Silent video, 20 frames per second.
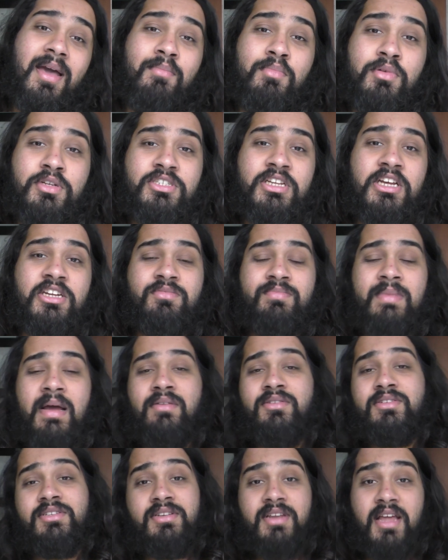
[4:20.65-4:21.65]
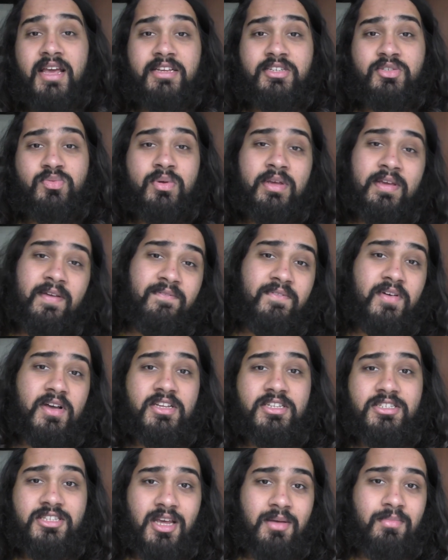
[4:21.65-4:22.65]
Mustache Mountain next week,
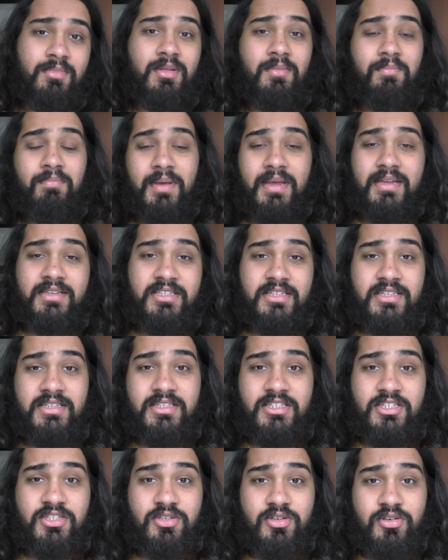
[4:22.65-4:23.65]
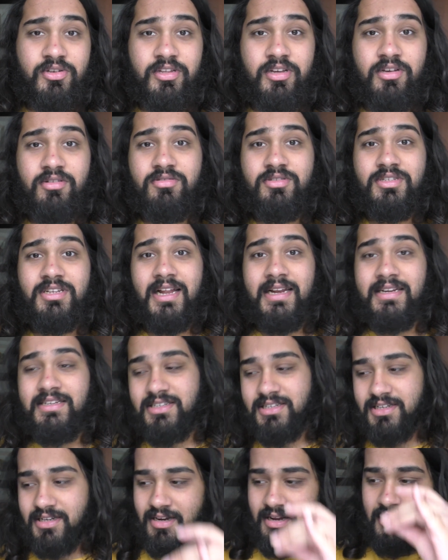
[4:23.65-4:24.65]
first time the BT Studios
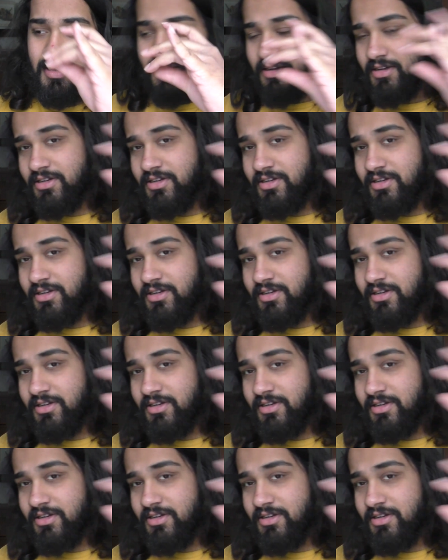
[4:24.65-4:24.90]
London.